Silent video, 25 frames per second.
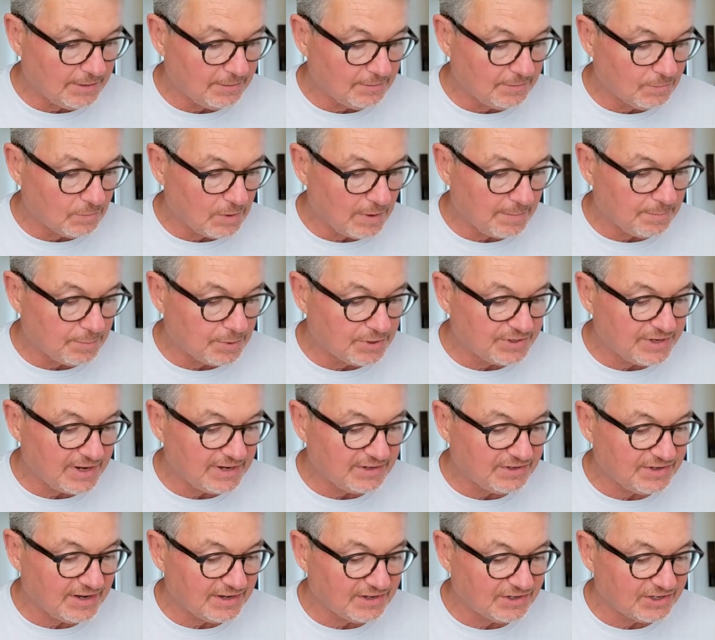
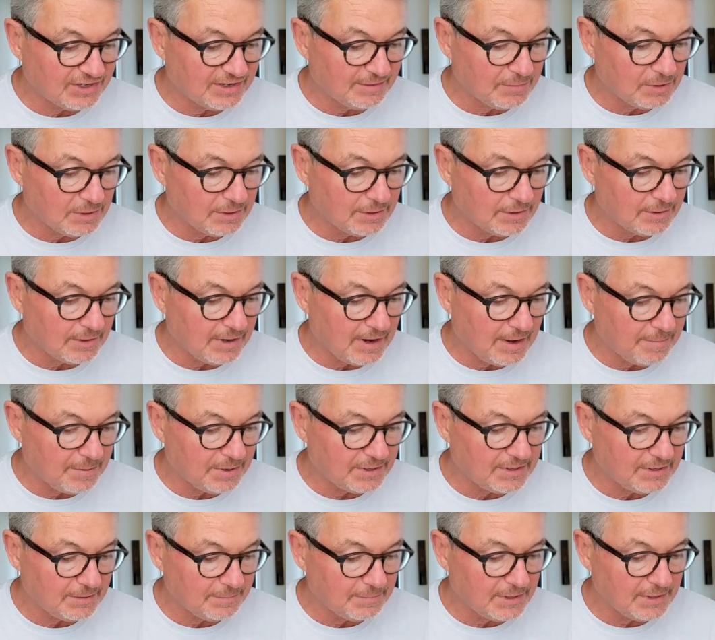represents a similar
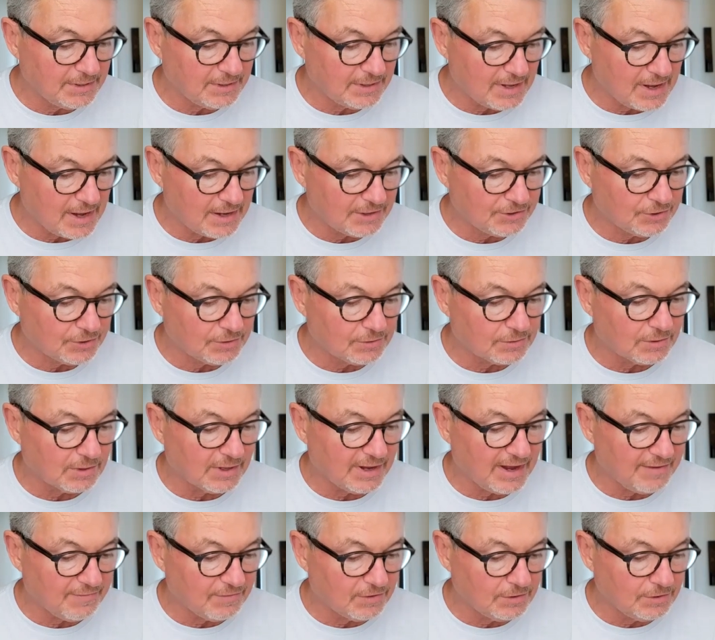epidemiological
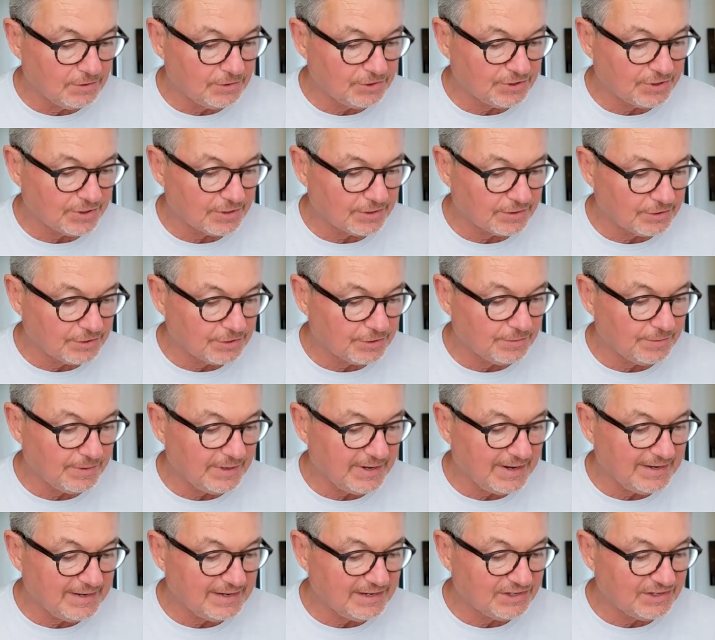evolution to
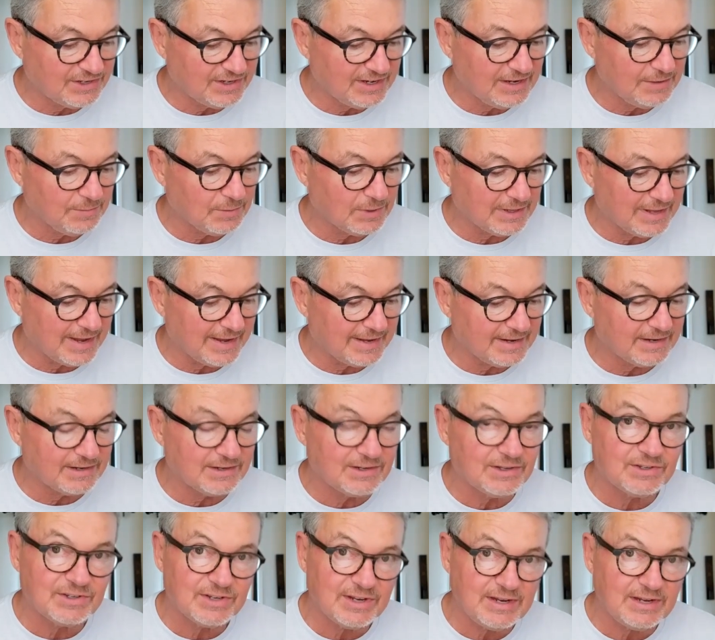EDC-related
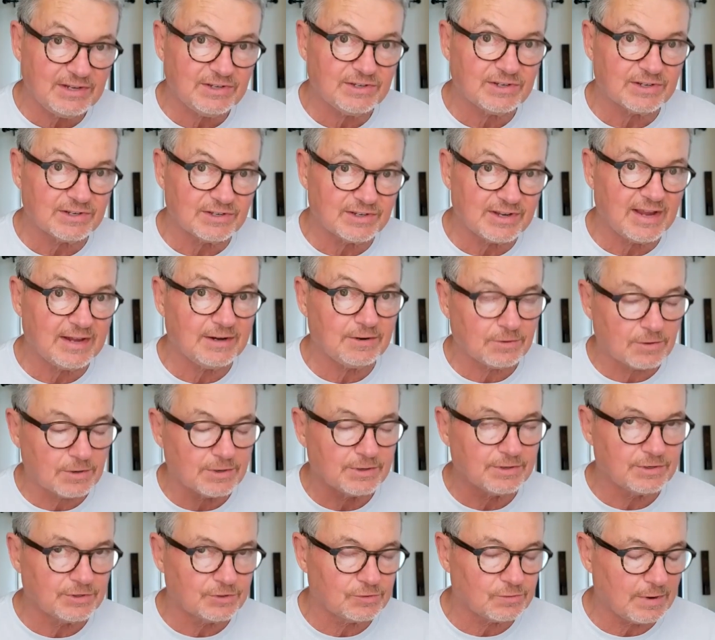diseases, endocrine
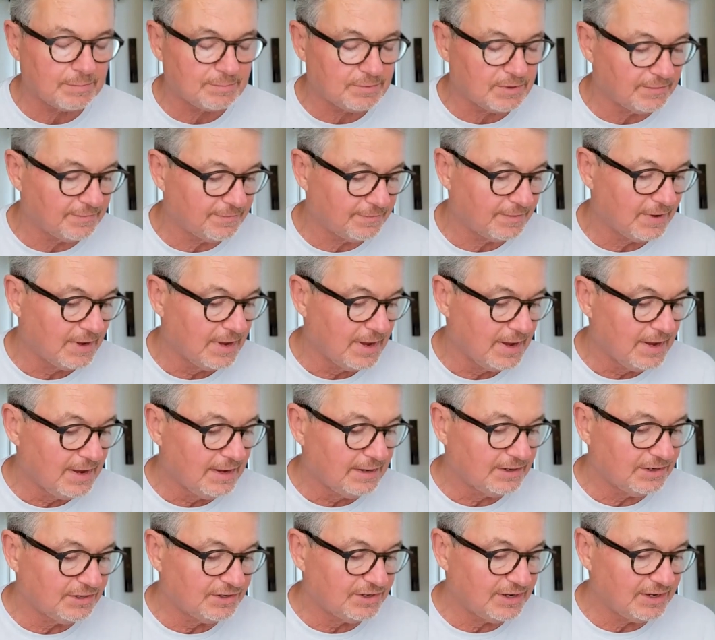disruptive
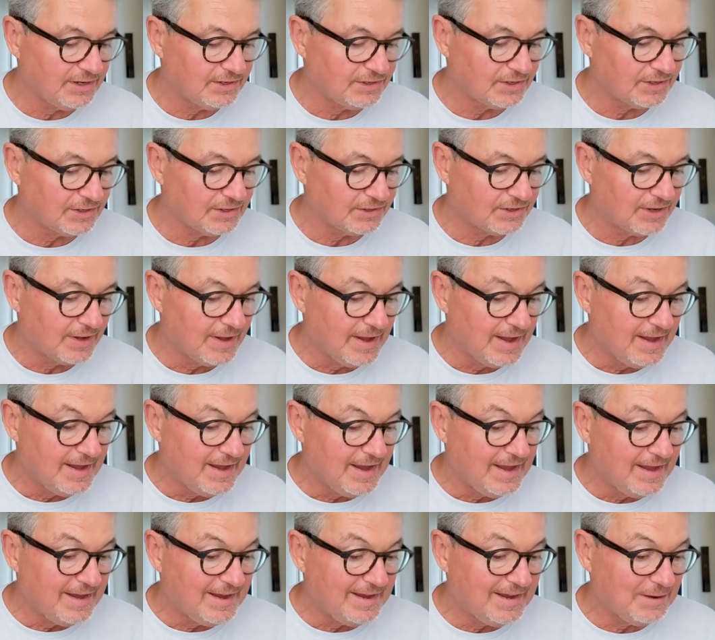diseases.
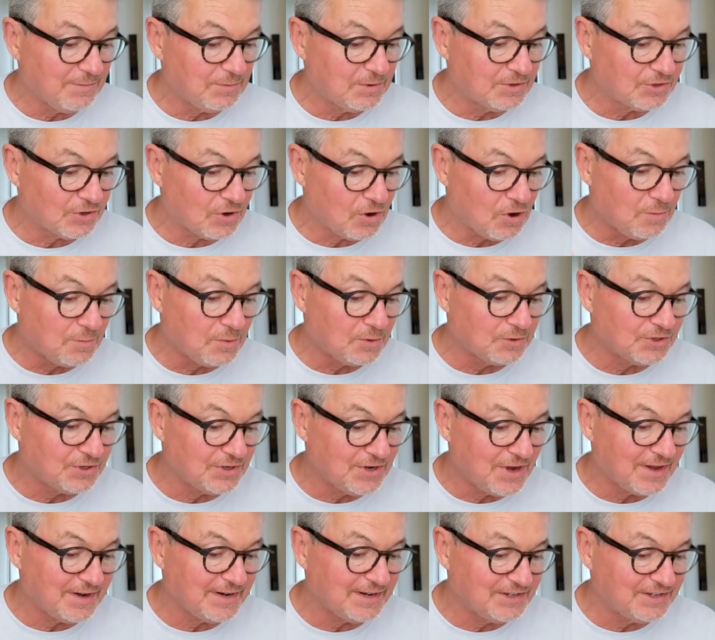It was almost
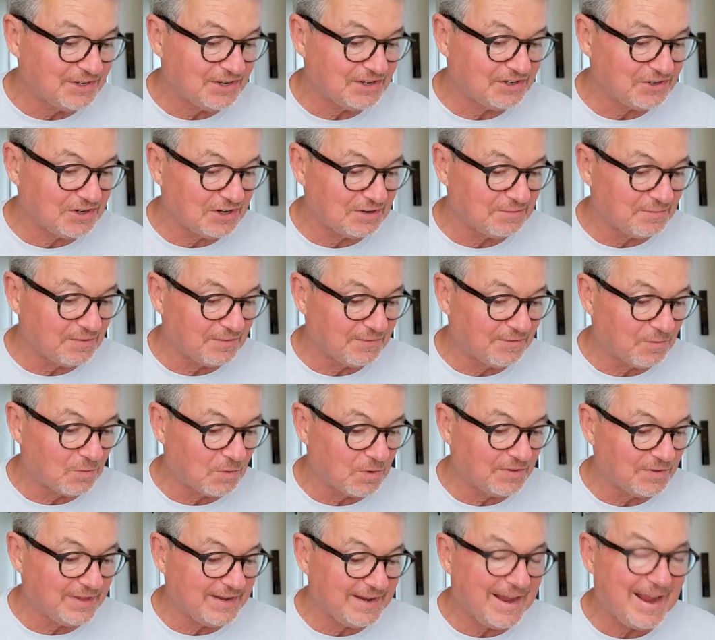non-existent
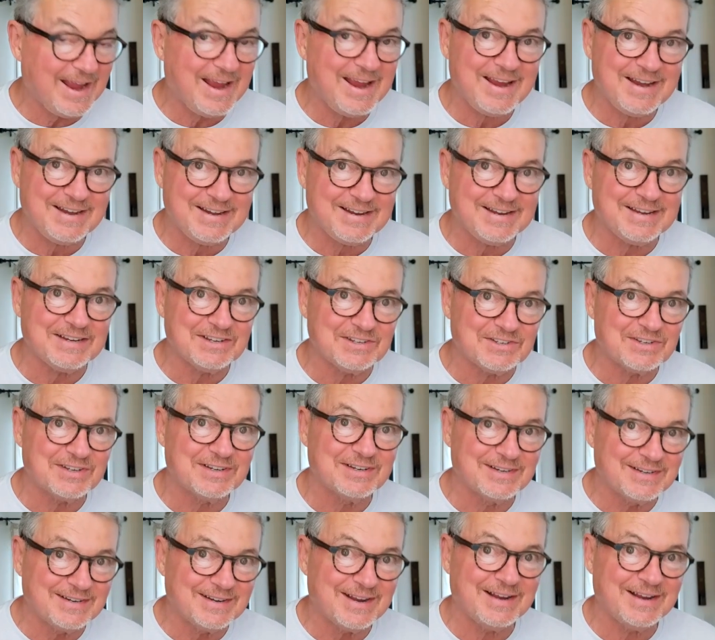before the
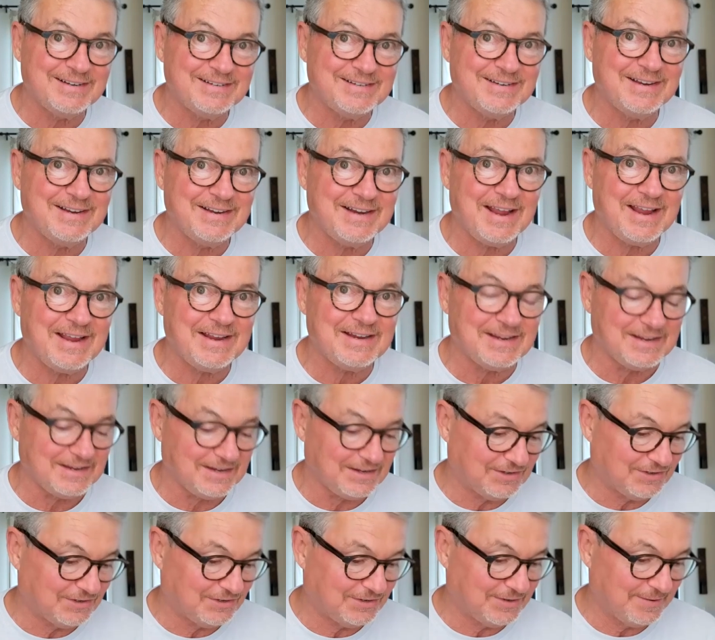
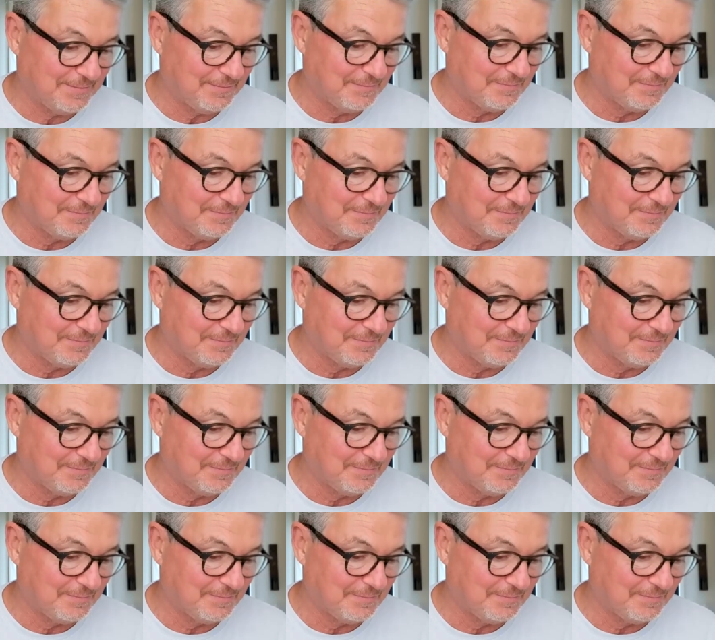1980s.